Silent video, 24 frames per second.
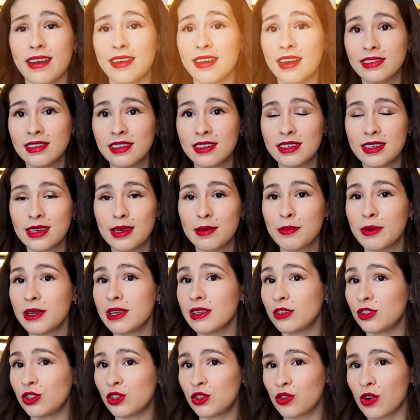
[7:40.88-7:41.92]
Another tip
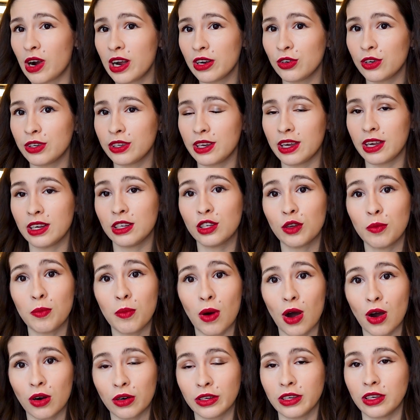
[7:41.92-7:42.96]
is try to attend
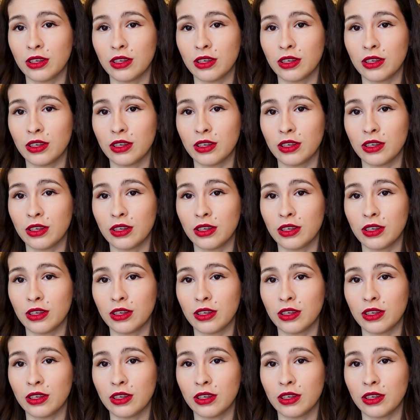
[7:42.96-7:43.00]
mock